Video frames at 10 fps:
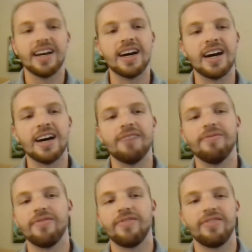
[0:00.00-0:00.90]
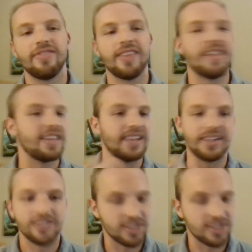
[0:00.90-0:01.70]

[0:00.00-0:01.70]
Um, they think that you're just